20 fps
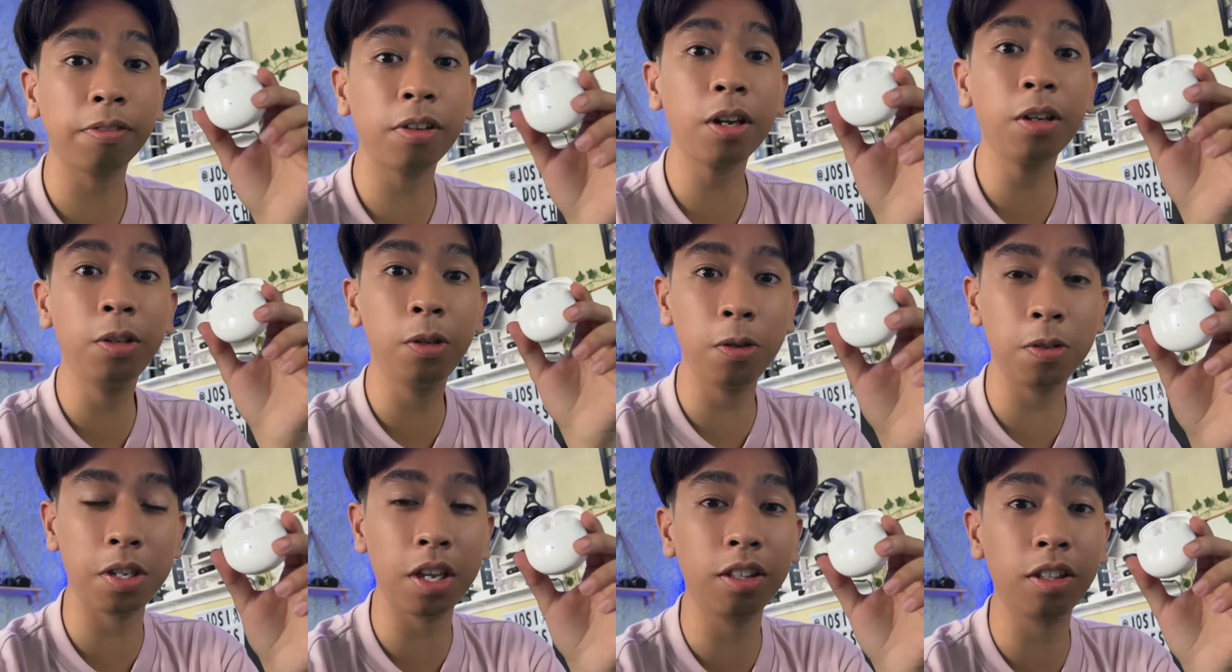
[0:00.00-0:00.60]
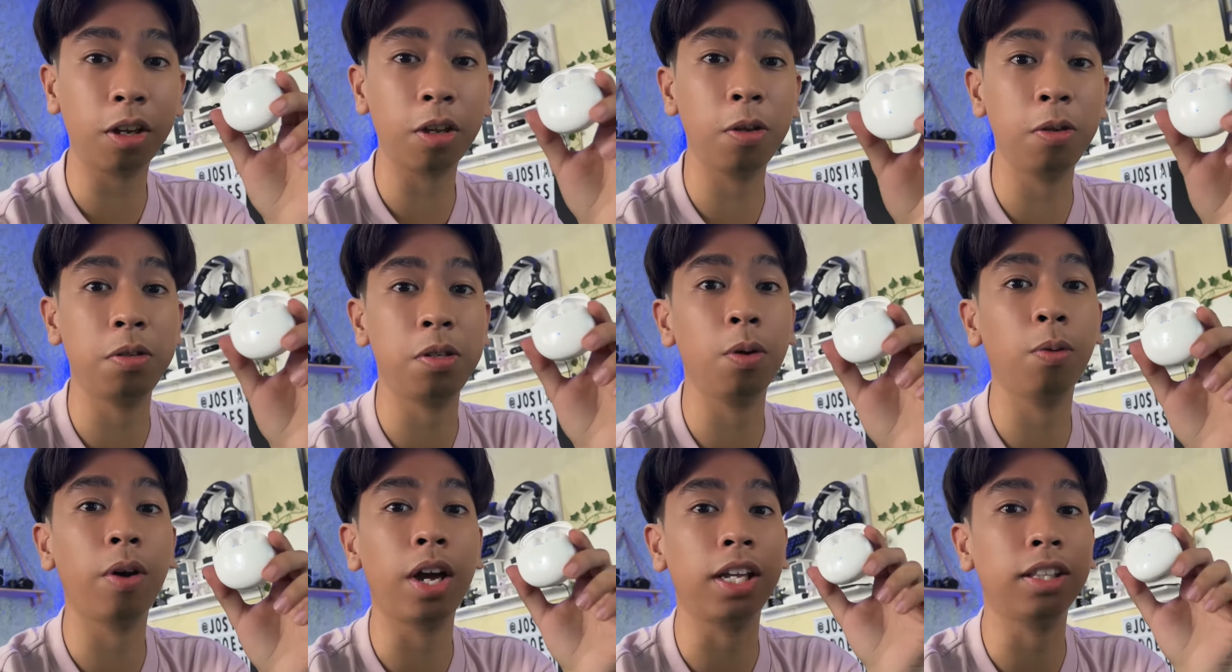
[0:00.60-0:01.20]
using the
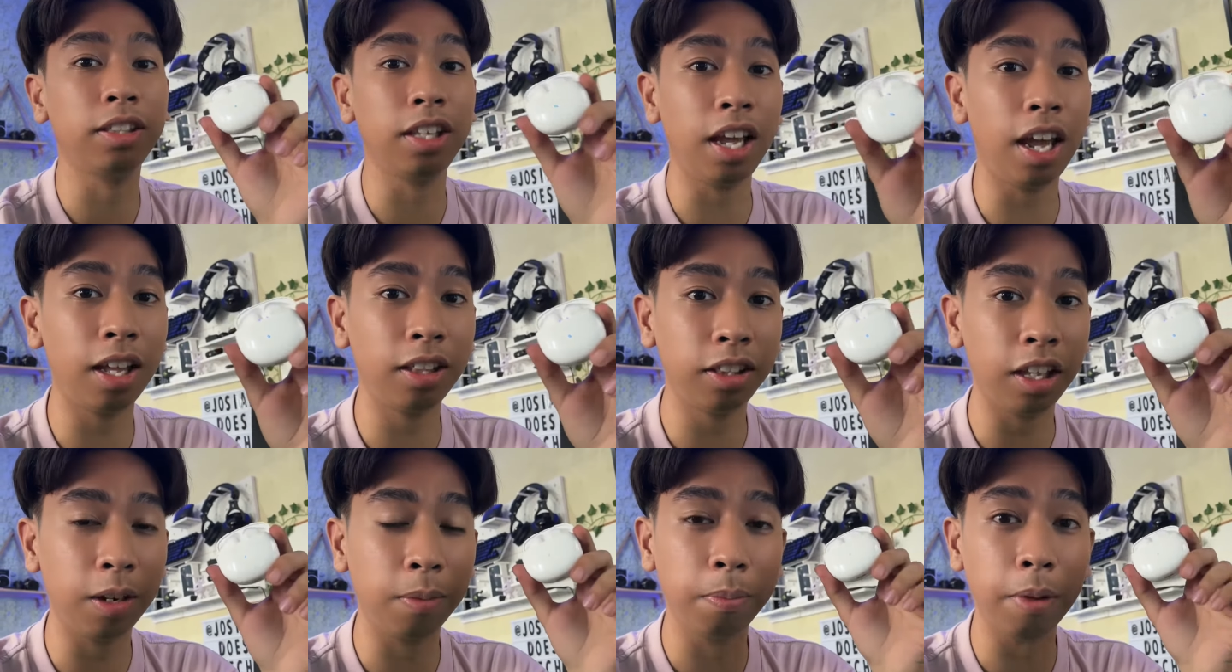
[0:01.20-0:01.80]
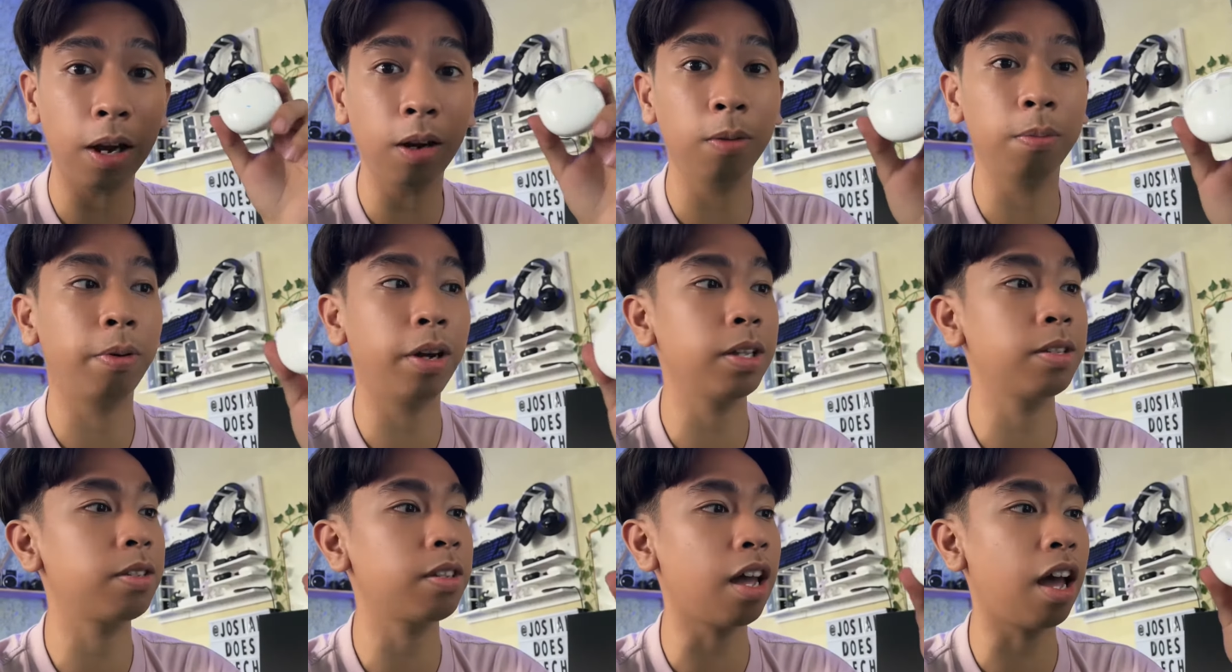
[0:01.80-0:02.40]
QCY T18 Mellow
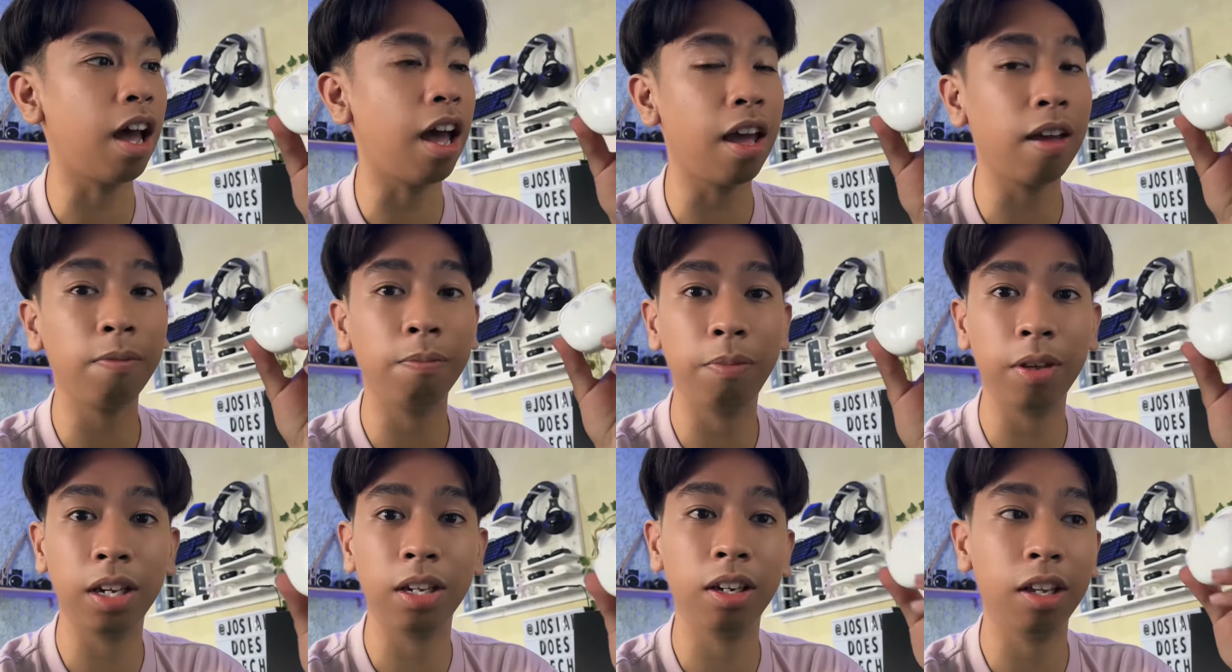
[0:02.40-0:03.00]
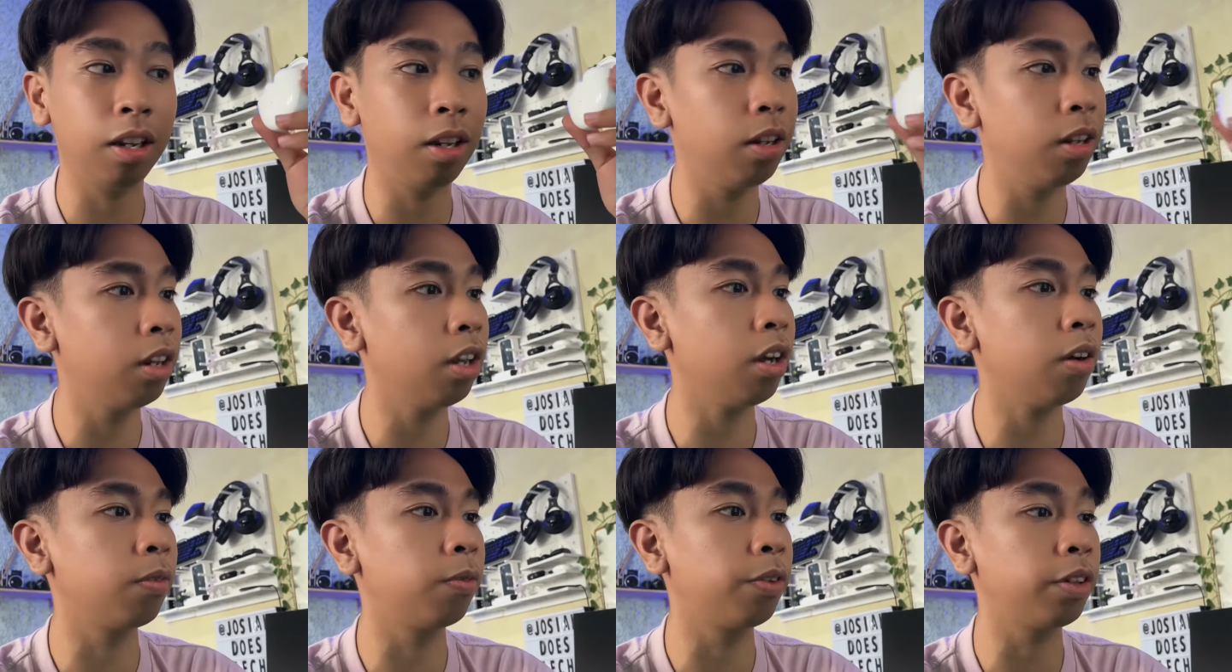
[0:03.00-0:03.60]
Buds, I've been in
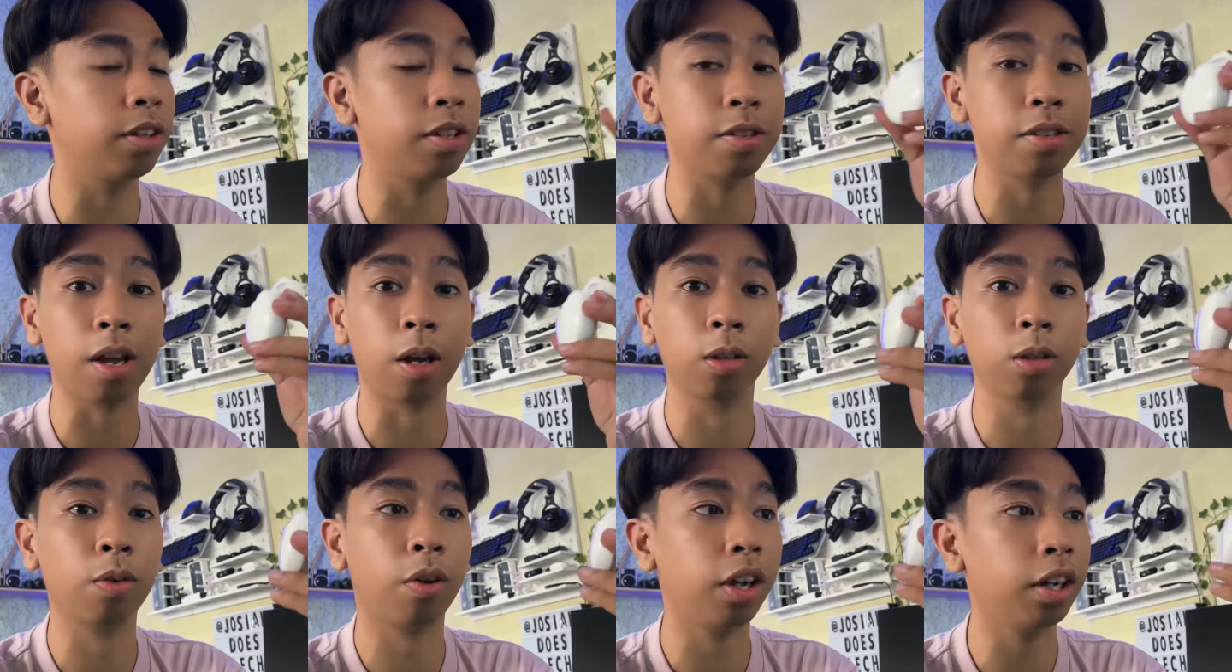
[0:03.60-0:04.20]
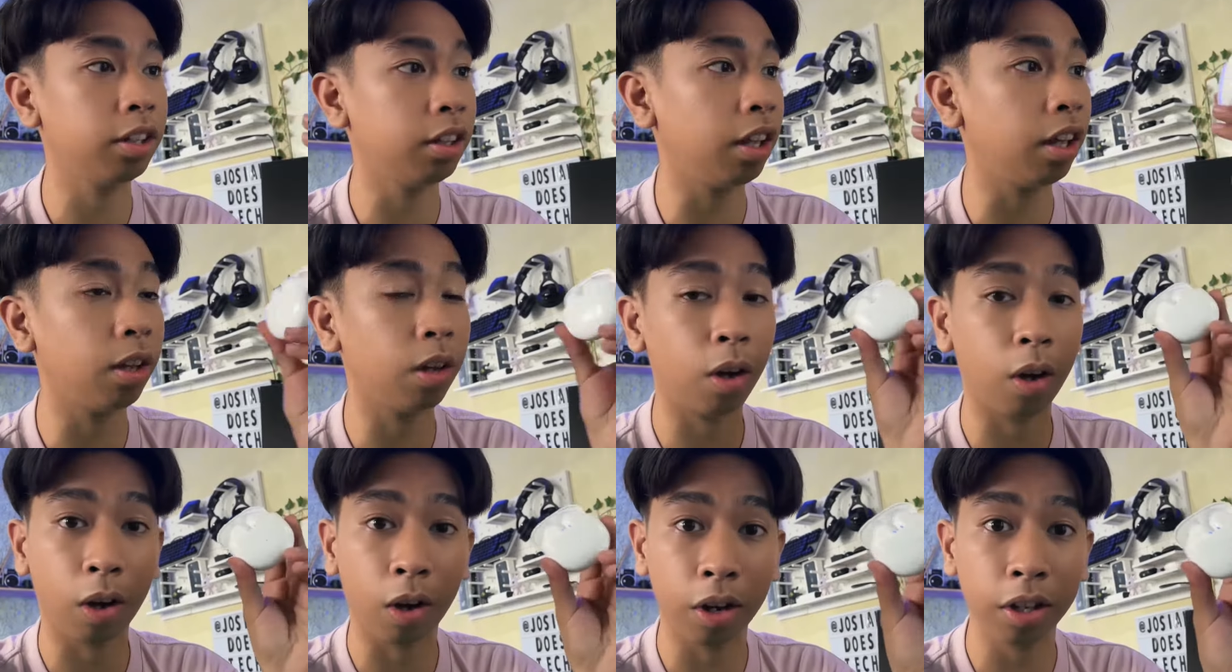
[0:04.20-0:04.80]
love with the sound quality
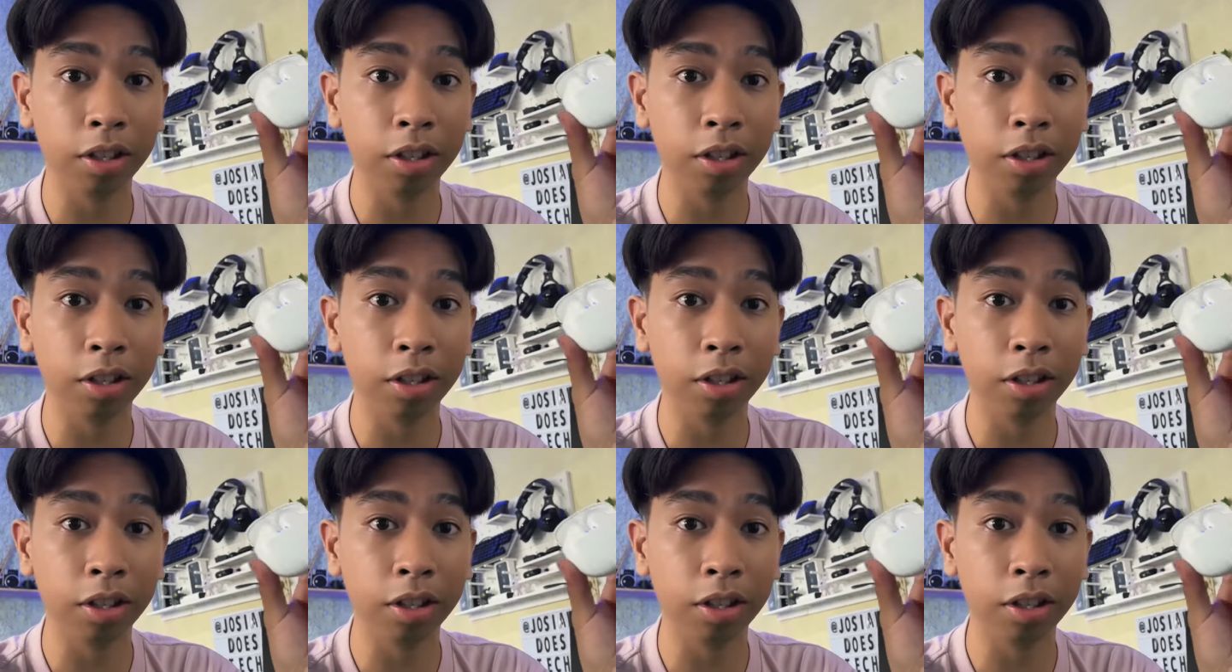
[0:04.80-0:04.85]
on